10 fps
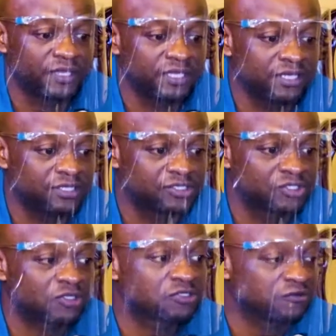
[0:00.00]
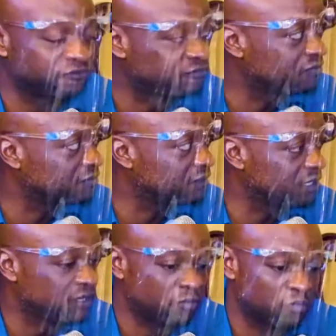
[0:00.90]
the sort of
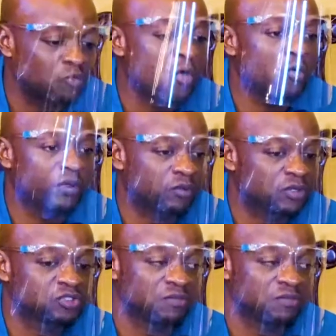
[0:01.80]
what we want to